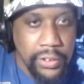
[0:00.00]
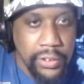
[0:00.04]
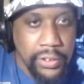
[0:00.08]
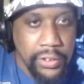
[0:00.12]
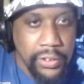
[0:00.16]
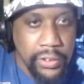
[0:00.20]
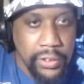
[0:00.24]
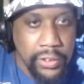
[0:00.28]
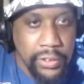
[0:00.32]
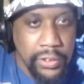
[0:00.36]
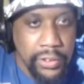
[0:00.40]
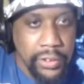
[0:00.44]

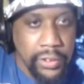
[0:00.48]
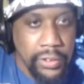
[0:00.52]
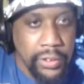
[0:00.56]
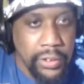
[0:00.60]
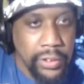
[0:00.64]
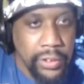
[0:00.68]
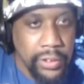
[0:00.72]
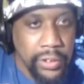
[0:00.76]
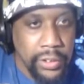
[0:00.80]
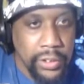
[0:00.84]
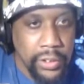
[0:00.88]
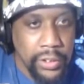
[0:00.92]

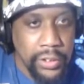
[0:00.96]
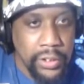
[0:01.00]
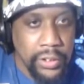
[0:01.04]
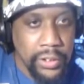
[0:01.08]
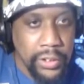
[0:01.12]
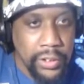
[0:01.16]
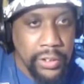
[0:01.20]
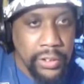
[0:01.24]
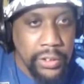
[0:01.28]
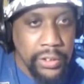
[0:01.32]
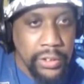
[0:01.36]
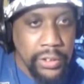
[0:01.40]

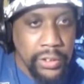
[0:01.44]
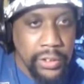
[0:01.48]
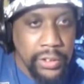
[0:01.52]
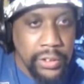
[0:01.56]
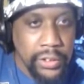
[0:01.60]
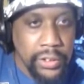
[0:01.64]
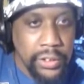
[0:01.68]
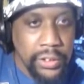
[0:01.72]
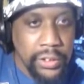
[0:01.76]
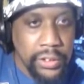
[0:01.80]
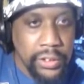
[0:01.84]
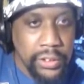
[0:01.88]

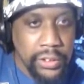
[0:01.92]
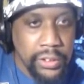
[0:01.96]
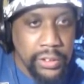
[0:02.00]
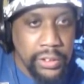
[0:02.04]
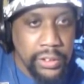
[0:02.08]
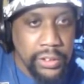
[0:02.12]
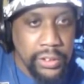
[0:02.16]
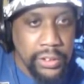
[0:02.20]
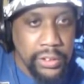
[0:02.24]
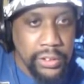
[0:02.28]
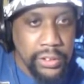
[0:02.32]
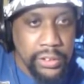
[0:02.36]

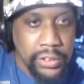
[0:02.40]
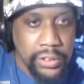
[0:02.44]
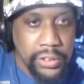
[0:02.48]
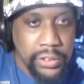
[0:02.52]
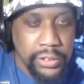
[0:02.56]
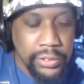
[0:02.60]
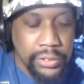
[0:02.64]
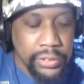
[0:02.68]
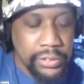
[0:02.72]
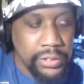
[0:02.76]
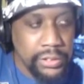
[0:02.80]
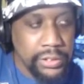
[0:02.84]

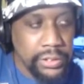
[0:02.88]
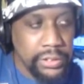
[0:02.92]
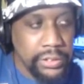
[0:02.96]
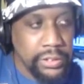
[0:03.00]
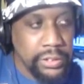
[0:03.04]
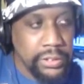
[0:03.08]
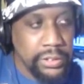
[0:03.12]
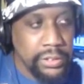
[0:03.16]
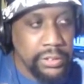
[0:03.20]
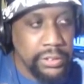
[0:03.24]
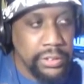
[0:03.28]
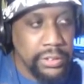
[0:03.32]

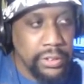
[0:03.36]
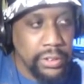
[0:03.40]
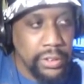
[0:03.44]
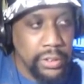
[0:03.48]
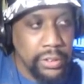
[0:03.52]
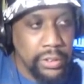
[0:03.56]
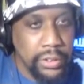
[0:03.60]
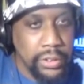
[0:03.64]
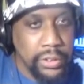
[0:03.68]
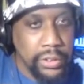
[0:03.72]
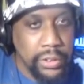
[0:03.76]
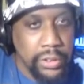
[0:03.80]

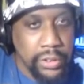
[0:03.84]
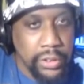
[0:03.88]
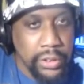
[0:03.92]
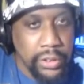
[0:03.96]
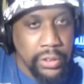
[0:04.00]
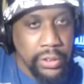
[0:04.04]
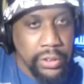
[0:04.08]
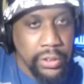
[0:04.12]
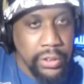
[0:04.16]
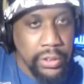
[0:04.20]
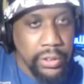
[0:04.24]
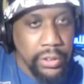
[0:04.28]

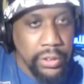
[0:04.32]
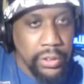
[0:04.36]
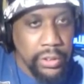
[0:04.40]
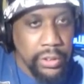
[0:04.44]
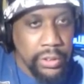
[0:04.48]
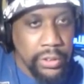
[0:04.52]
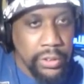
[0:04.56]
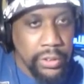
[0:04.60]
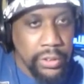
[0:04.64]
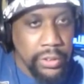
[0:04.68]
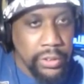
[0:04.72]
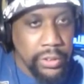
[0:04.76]

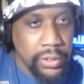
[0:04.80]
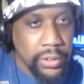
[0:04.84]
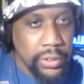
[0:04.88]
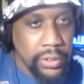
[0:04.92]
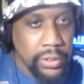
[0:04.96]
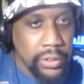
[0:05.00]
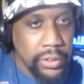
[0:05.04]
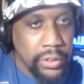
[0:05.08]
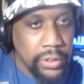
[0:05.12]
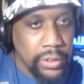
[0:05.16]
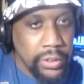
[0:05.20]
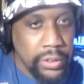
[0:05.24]

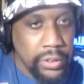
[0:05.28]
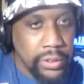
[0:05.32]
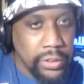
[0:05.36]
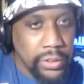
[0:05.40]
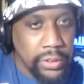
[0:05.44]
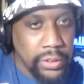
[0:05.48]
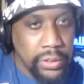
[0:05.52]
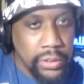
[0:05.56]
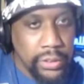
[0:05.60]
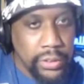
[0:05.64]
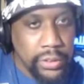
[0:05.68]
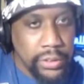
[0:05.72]

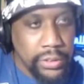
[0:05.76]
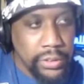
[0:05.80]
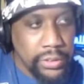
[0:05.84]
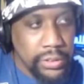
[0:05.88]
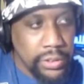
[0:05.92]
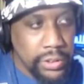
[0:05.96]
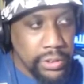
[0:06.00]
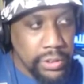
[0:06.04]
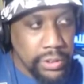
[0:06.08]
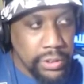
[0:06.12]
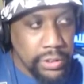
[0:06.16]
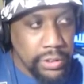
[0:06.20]

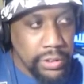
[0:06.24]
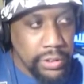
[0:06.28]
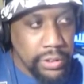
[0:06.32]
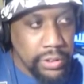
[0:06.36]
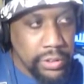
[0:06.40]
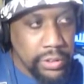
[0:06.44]
[no speech]